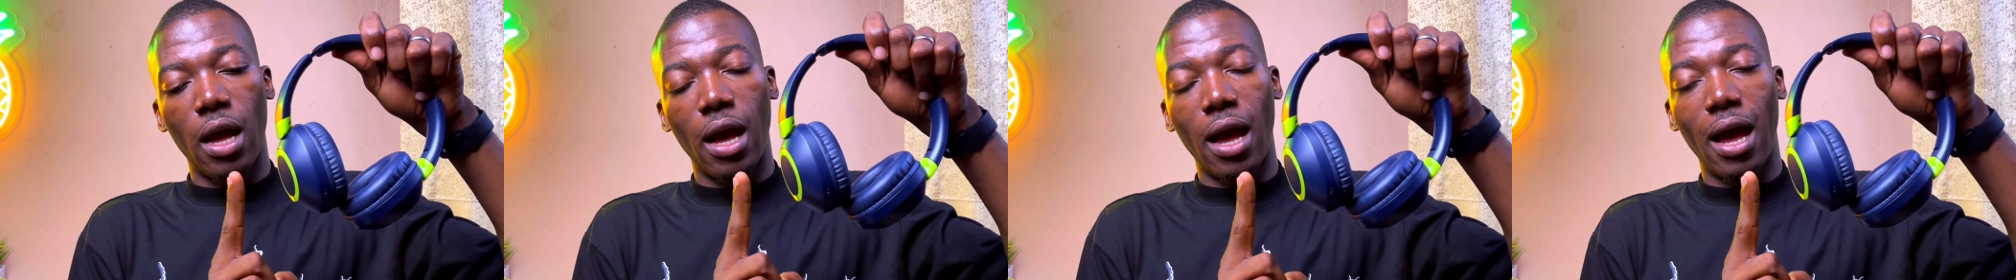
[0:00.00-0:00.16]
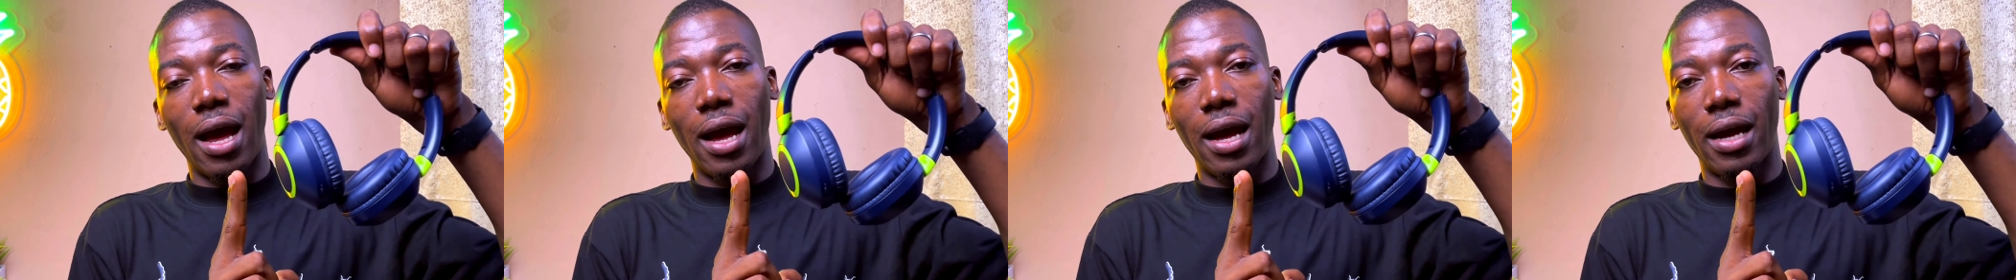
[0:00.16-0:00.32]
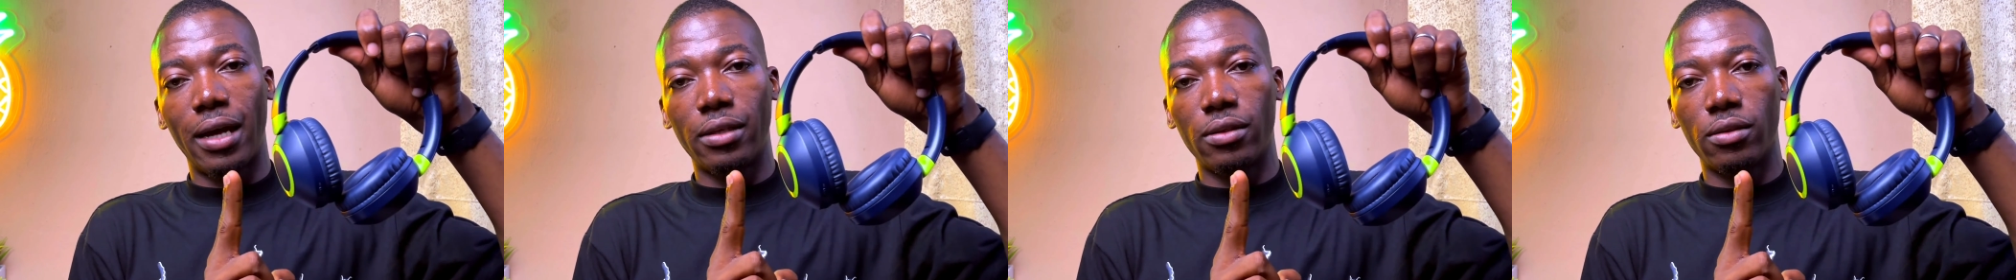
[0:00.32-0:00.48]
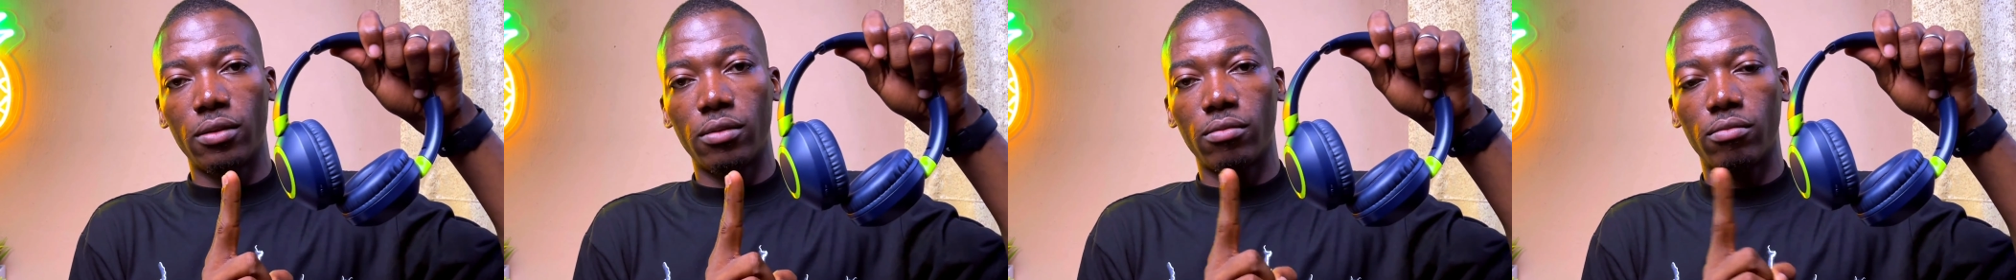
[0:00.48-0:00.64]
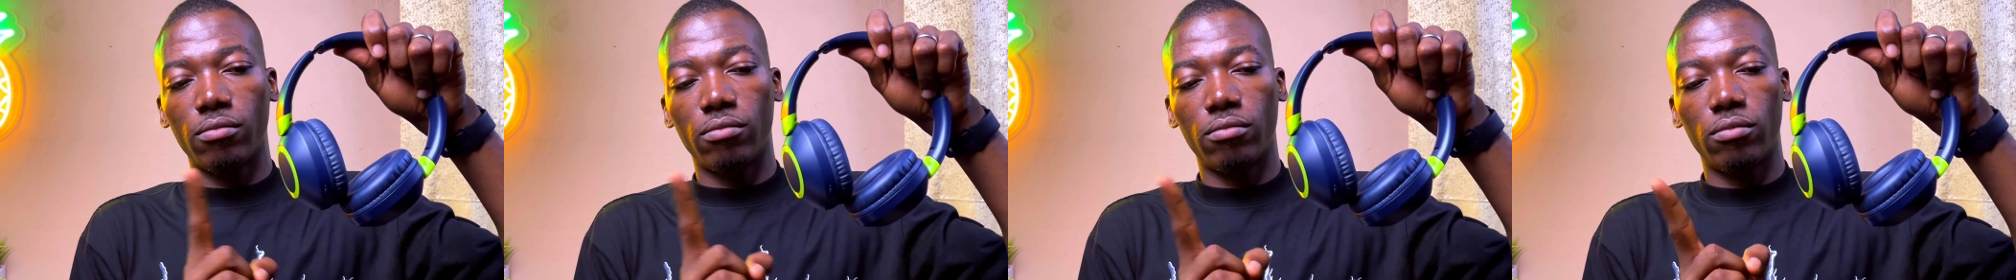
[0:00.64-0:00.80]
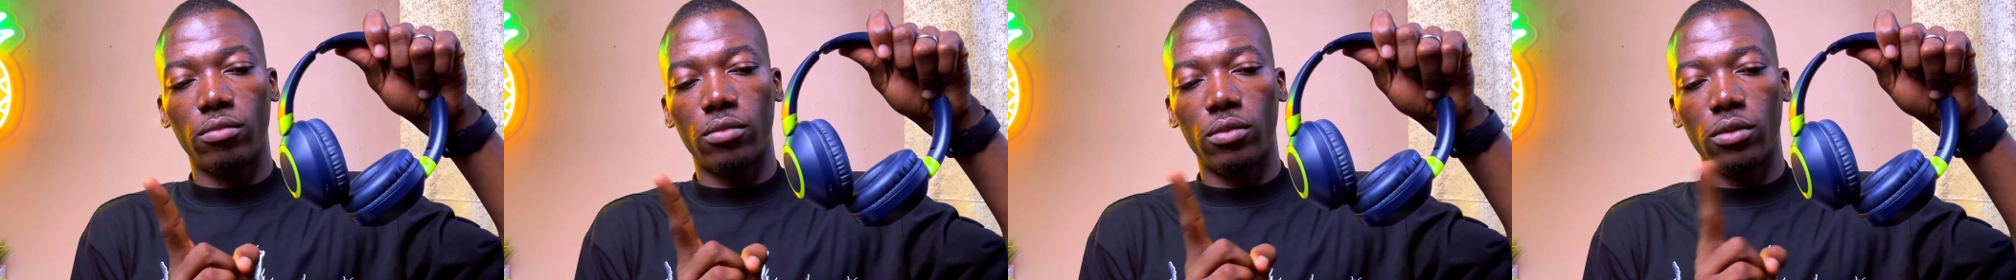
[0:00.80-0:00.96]
and
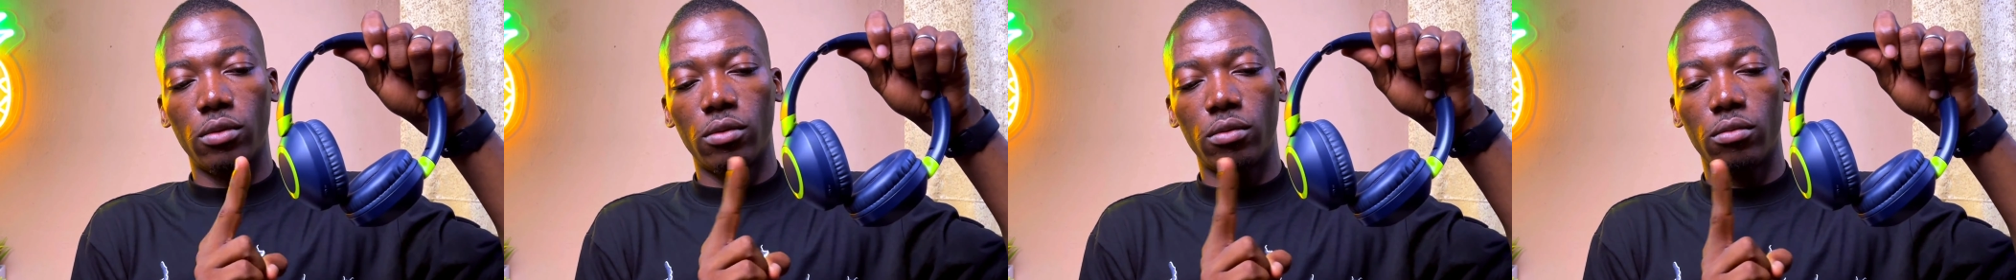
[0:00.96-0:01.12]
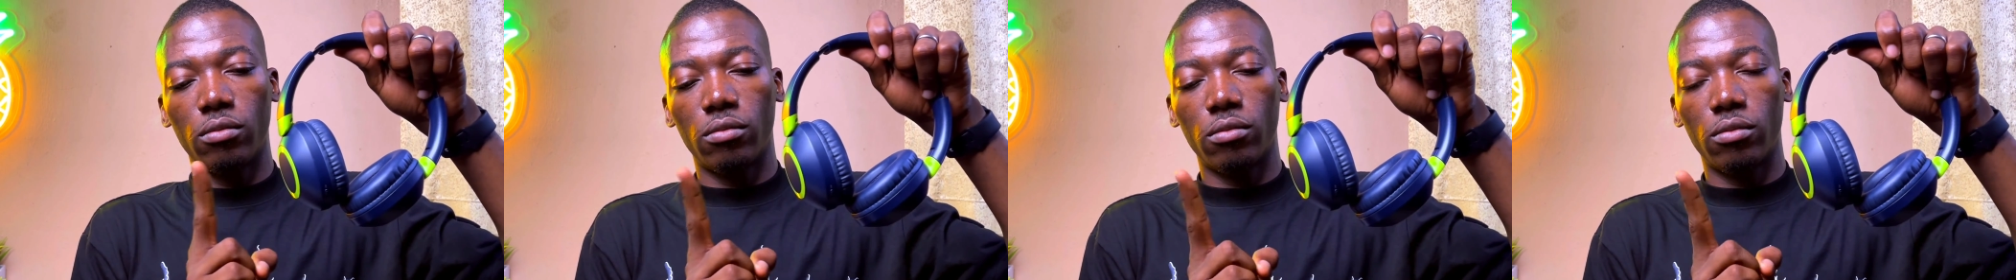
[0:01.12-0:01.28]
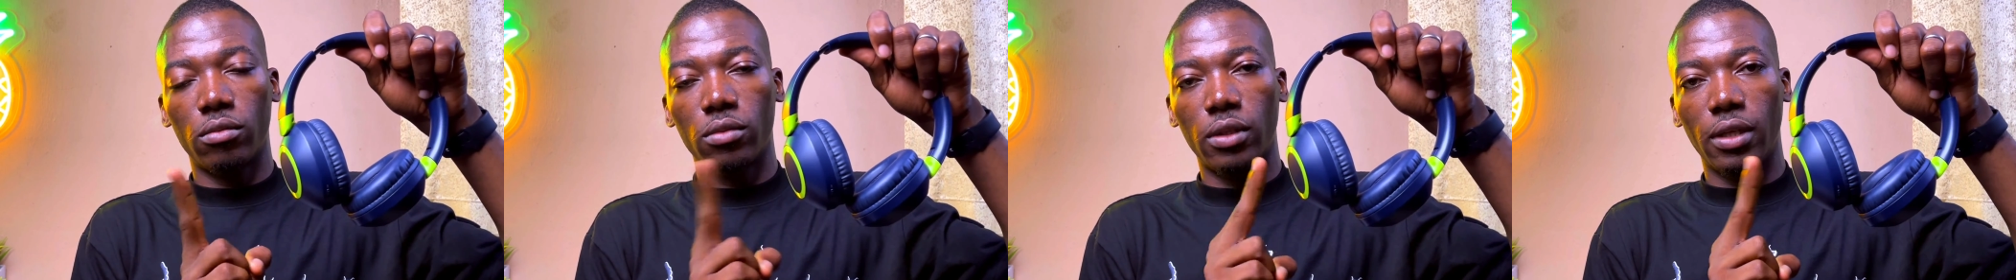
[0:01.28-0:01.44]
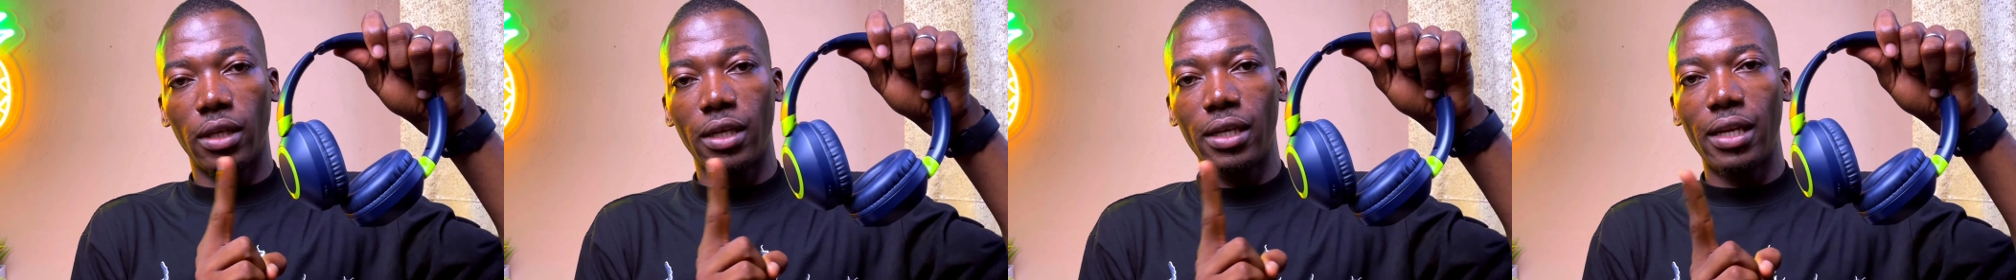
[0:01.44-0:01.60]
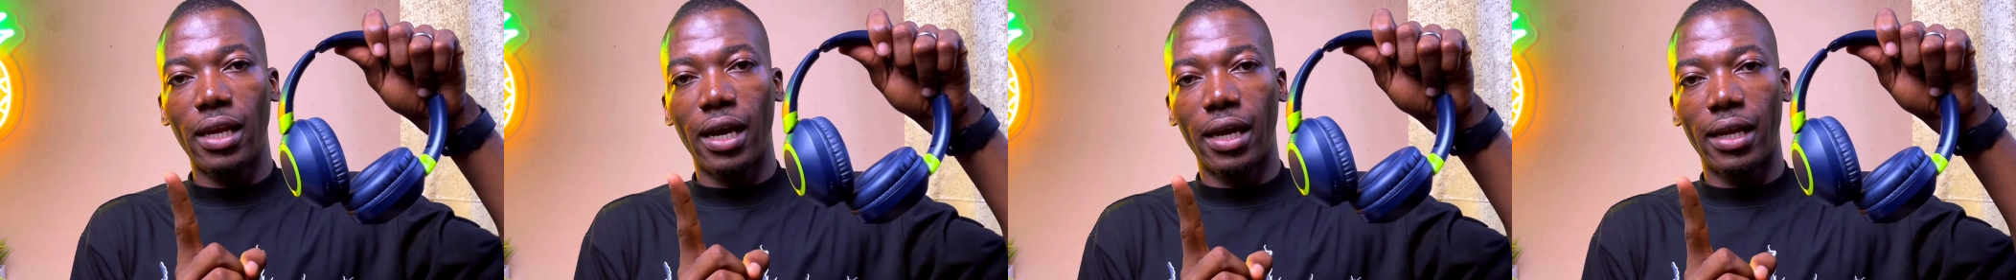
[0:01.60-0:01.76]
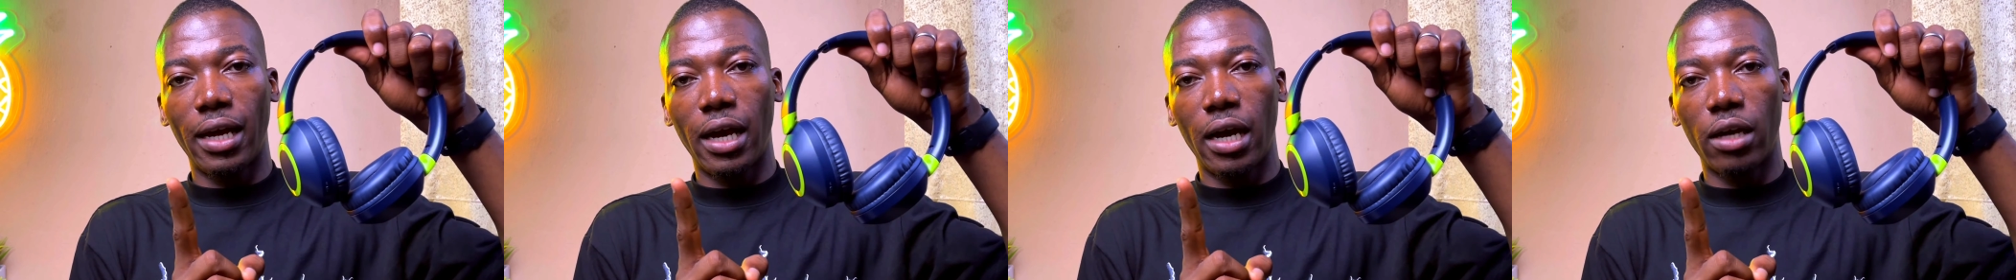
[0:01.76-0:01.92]

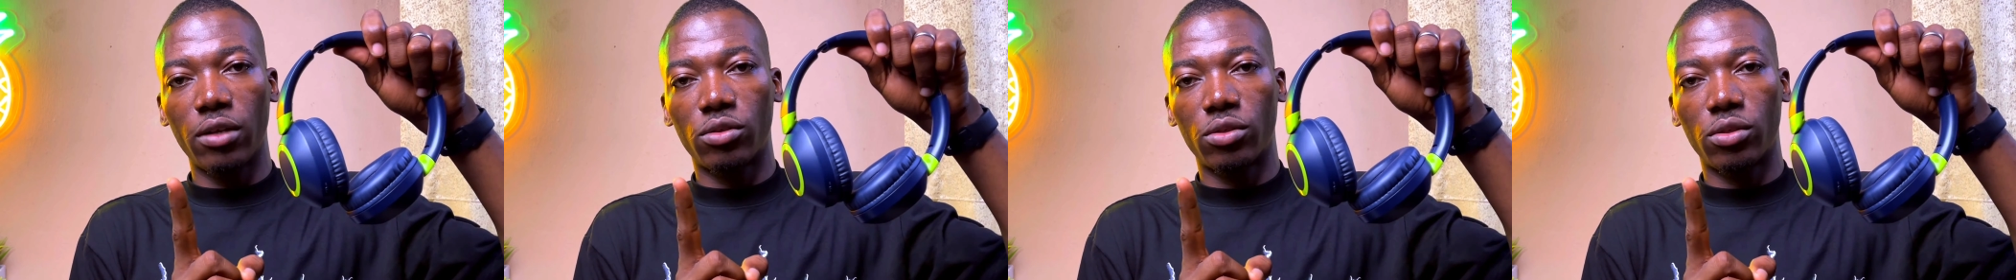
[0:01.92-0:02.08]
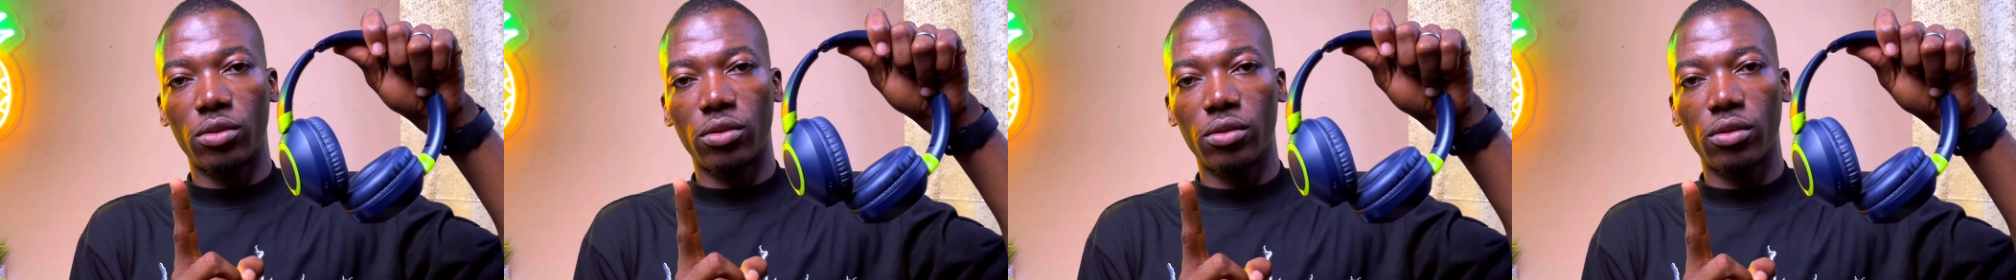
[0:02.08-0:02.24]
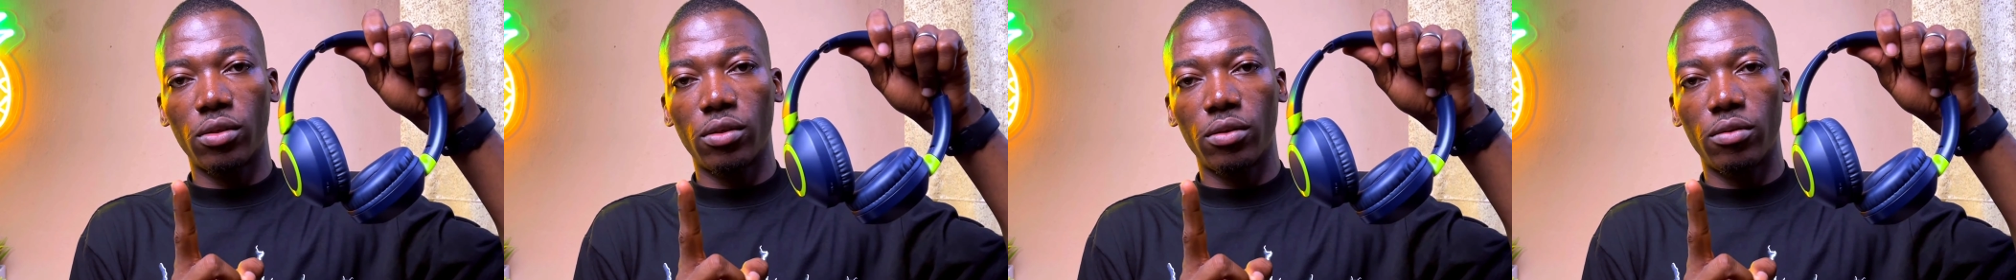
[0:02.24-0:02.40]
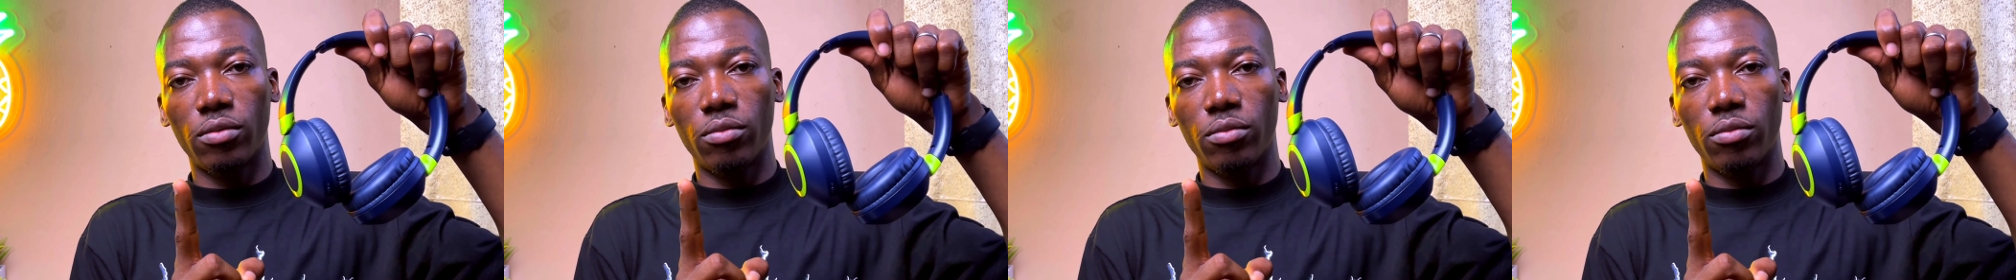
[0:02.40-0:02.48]
in and out